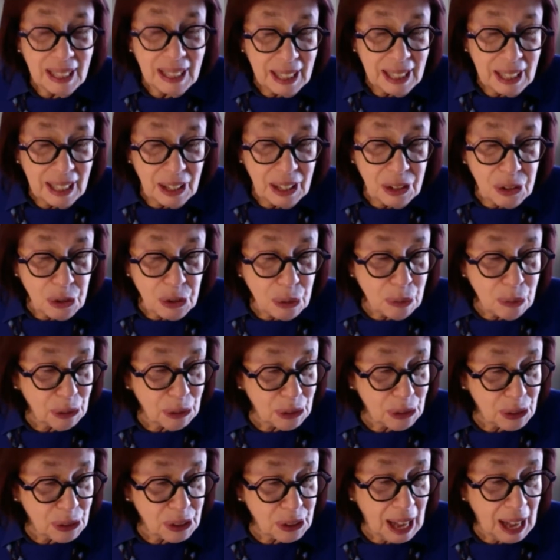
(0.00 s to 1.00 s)
in
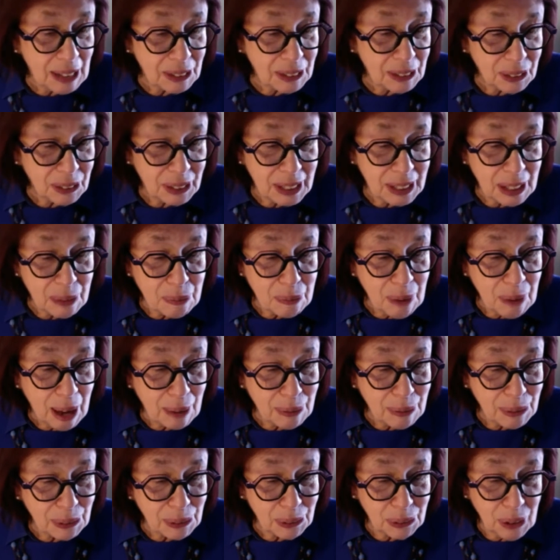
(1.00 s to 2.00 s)
numerous scholarly and
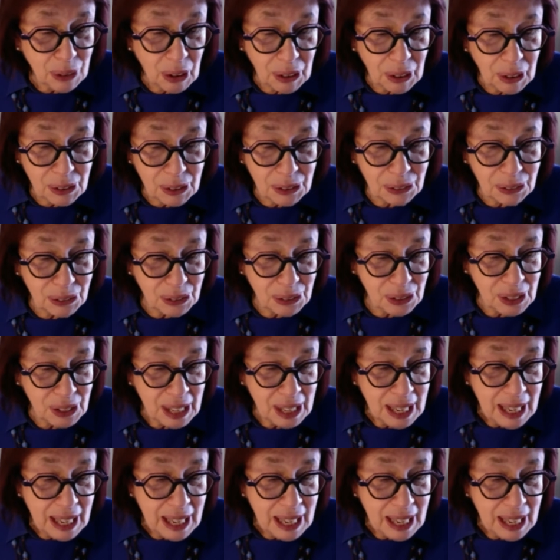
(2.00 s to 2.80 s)
popular articles.